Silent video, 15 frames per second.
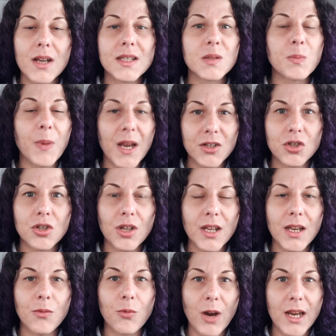
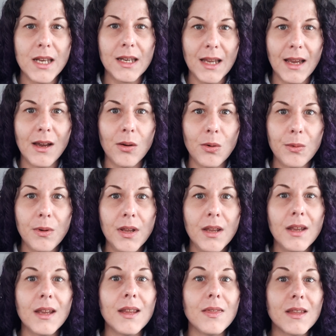especially right now
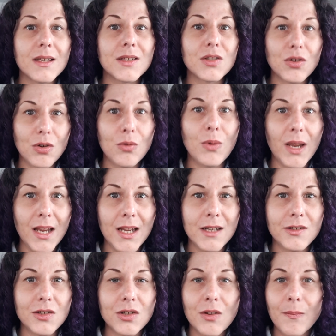in this new
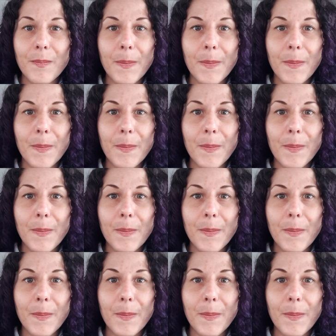age.